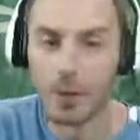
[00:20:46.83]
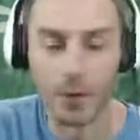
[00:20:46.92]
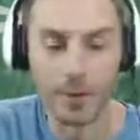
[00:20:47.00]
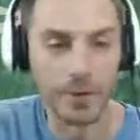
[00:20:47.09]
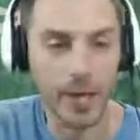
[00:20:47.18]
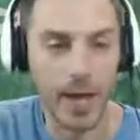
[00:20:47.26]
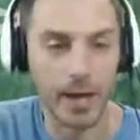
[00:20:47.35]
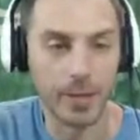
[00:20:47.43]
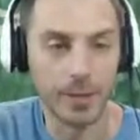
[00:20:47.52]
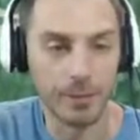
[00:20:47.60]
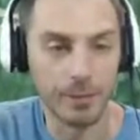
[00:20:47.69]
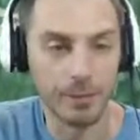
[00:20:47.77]
there is
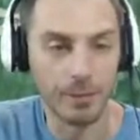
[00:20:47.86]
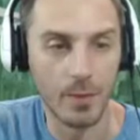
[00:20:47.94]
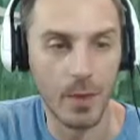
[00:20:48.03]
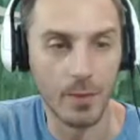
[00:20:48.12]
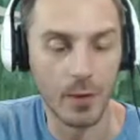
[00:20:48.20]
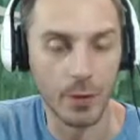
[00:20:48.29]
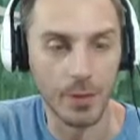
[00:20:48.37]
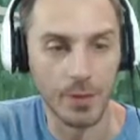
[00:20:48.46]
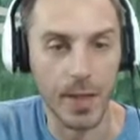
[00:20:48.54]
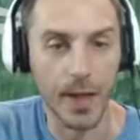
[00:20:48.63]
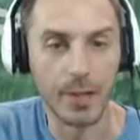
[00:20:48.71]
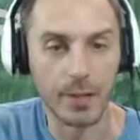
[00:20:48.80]
that. There is
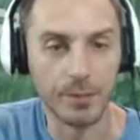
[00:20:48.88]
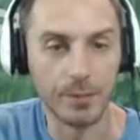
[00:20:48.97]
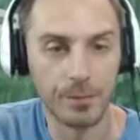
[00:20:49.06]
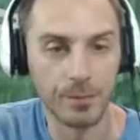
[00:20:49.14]
that.